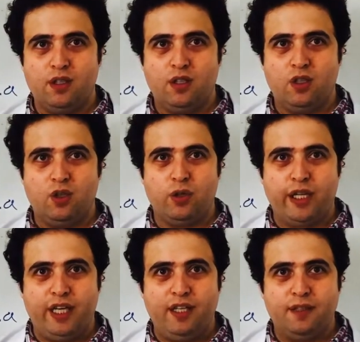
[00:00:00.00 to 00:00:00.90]

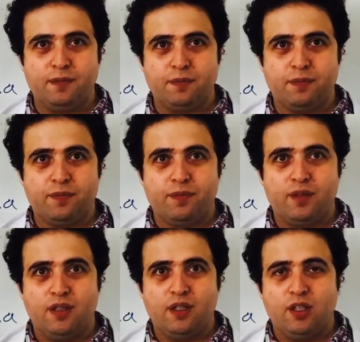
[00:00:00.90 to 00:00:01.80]
Okay?
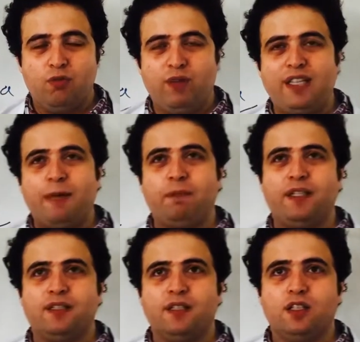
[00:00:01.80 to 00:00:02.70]
What happened?
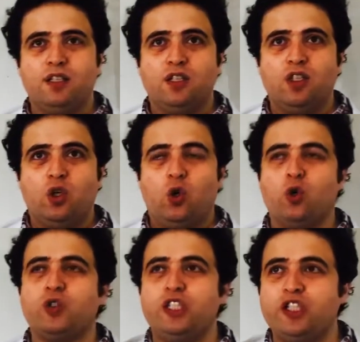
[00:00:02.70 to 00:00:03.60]

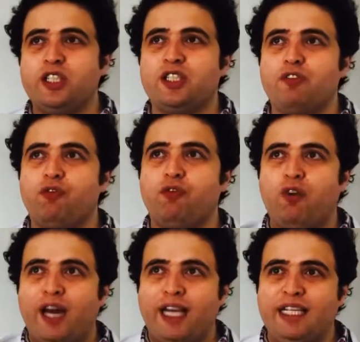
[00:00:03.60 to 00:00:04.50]
Oxygen is a
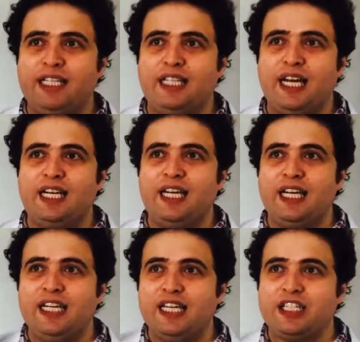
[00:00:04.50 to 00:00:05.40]
final
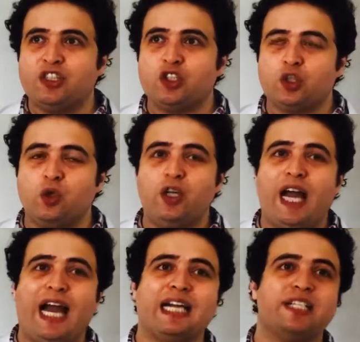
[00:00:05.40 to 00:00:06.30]
electron
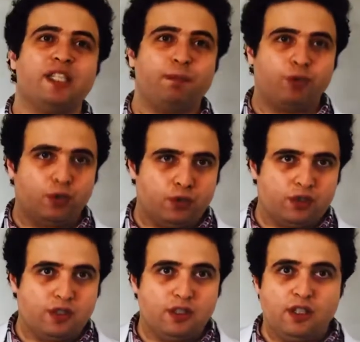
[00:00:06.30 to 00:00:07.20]
acceptor
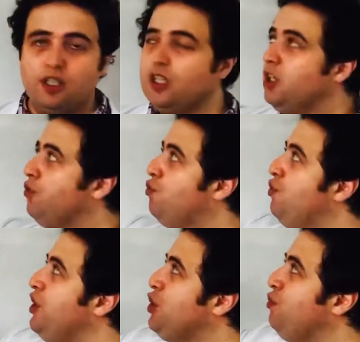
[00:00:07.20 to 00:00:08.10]

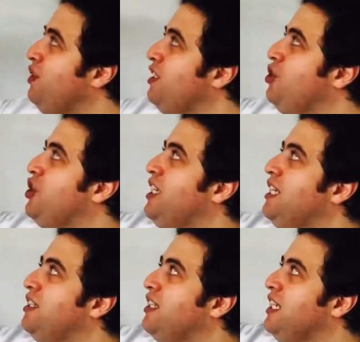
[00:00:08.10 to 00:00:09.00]
which will
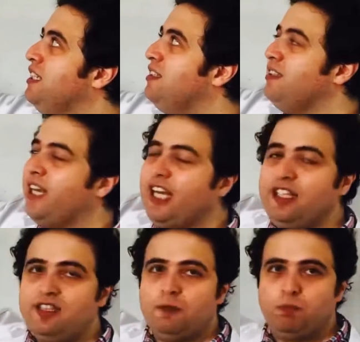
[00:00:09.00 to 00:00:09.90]
generate ATP.